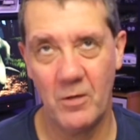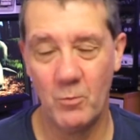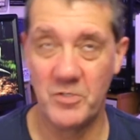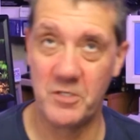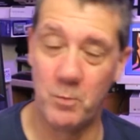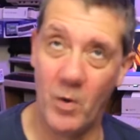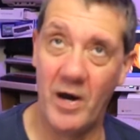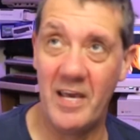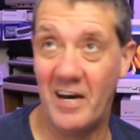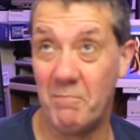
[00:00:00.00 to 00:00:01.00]
which is
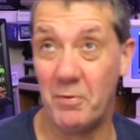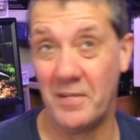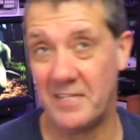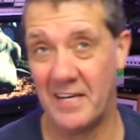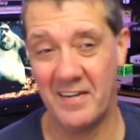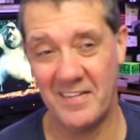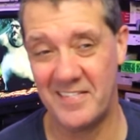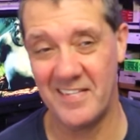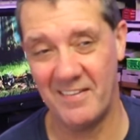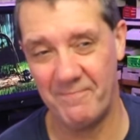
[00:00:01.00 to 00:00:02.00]
why I put it down
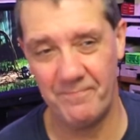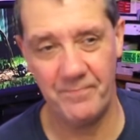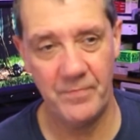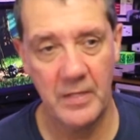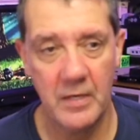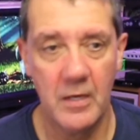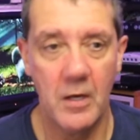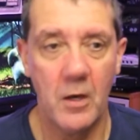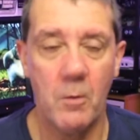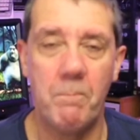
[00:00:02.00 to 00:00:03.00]
as a.
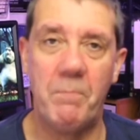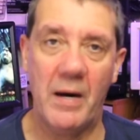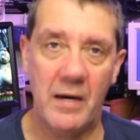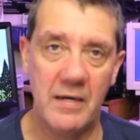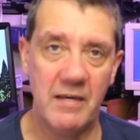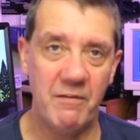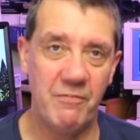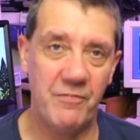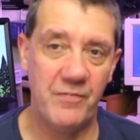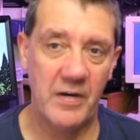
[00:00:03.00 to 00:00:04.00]
But
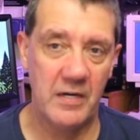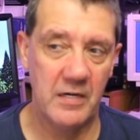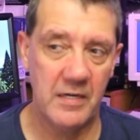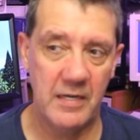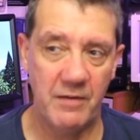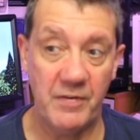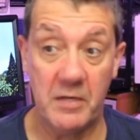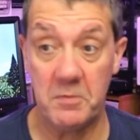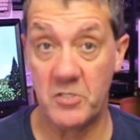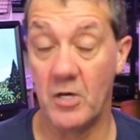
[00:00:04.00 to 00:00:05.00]
if it
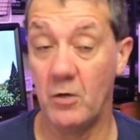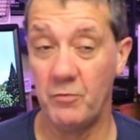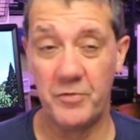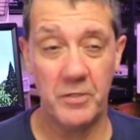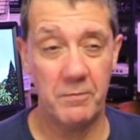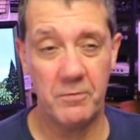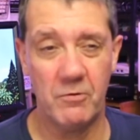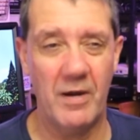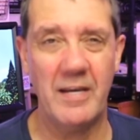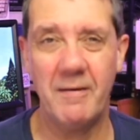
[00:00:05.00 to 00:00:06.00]
can be solved,
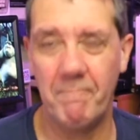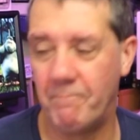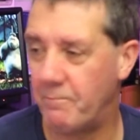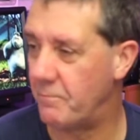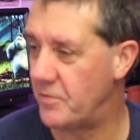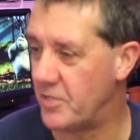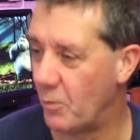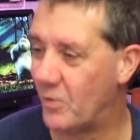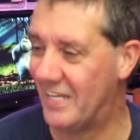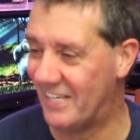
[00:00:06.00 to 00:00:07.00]
great. So
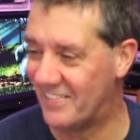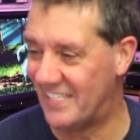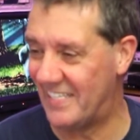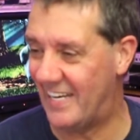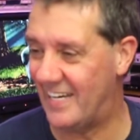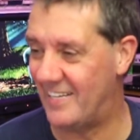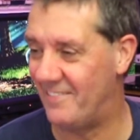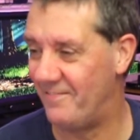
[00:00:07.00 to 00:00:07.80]
we'll leave it at that.